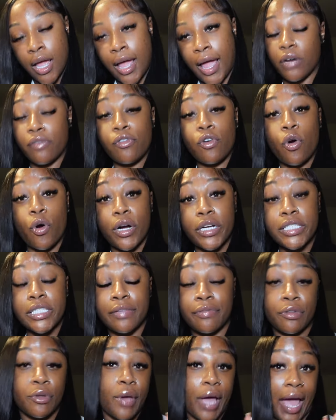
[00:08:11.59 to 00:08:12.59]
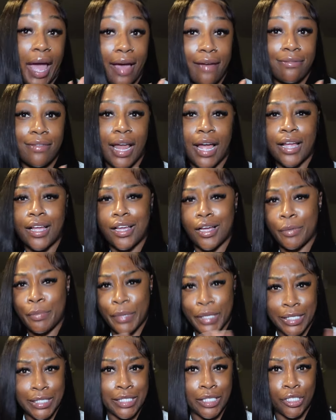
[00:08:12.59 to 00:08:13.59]
Of course, if you have like a
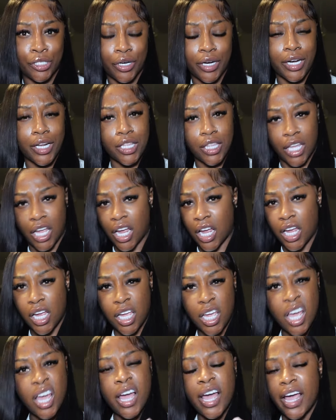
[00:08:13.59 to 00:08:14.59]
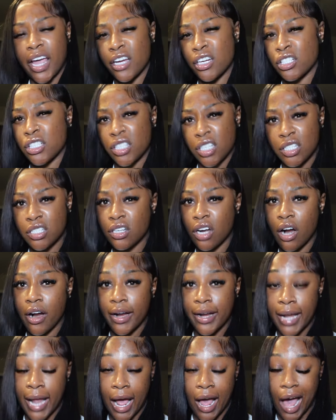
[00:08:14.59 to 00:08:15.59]
business or anything and you're just
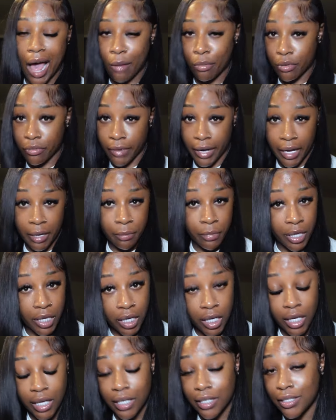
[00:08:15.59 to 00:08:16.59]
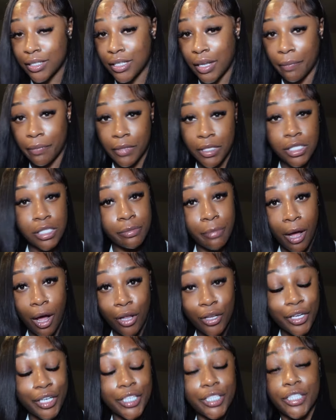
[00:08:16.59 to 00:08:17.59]
starting out, I would recommend getting something
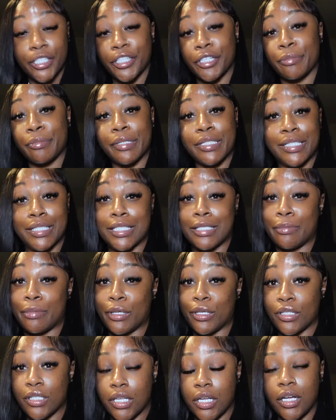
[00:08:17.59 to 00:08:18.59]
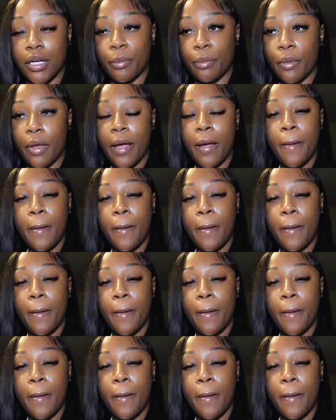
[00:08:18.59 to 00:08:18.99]
smaller until your business builds up.